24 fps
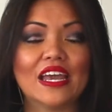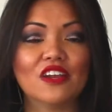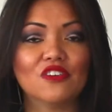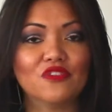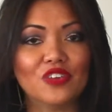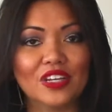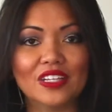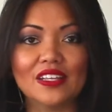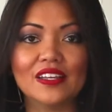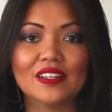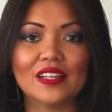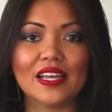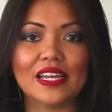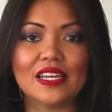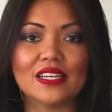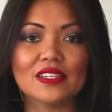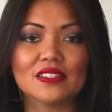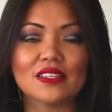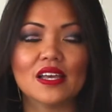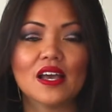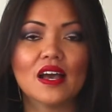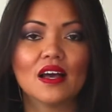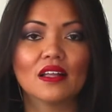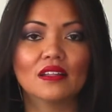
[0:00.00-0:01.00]
And really,
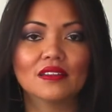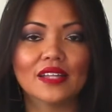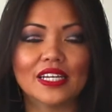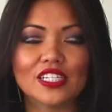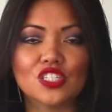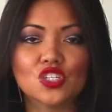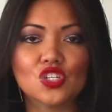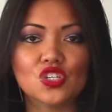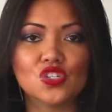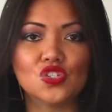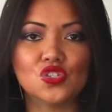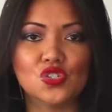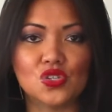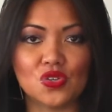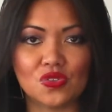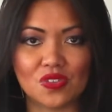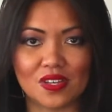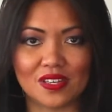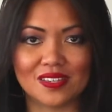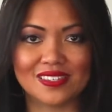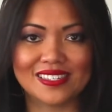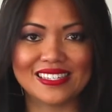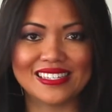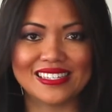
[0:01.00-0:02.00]
ladies, let's do
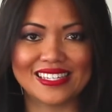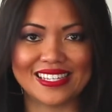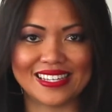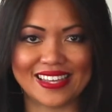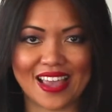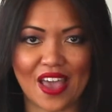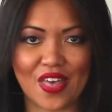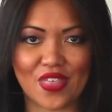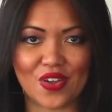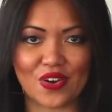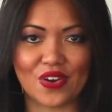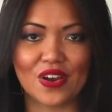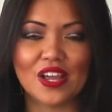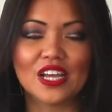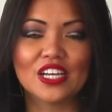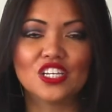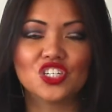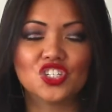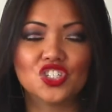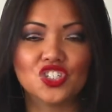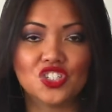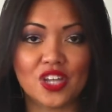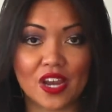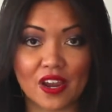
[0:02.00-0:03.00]
this together.
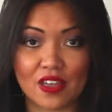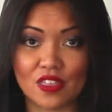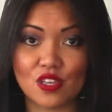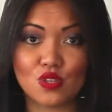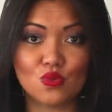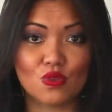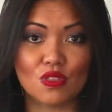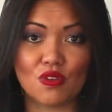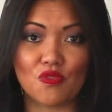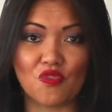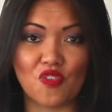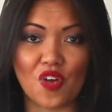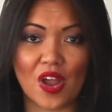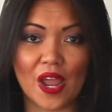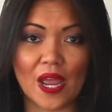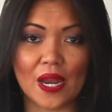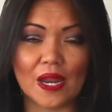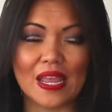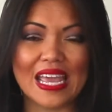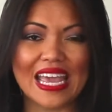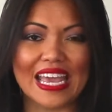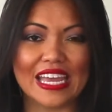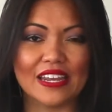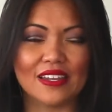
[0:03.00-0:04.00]
Share this with a
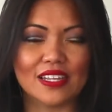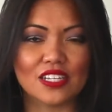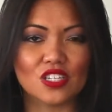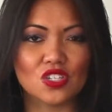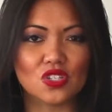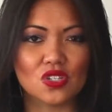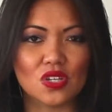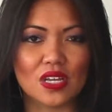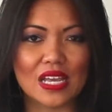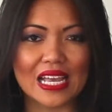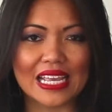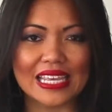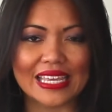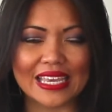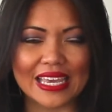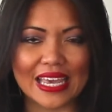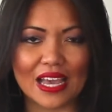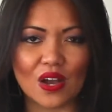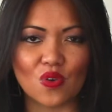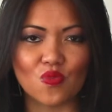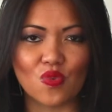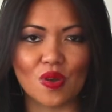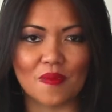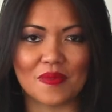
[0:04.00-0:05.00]
friend and let's
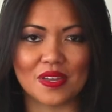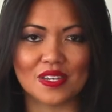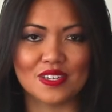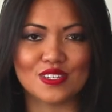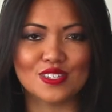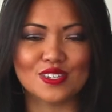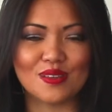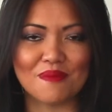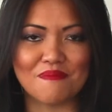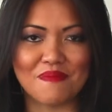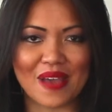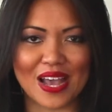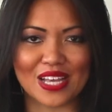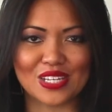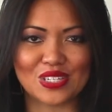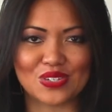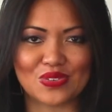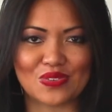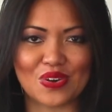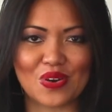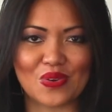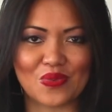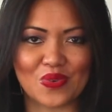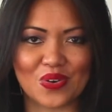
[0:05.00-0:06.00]
get women to
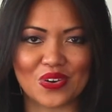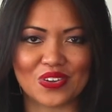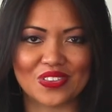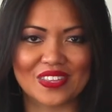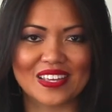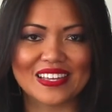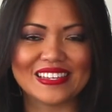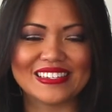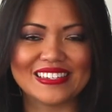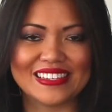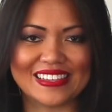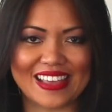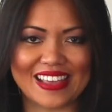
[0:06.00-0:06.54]
master our worth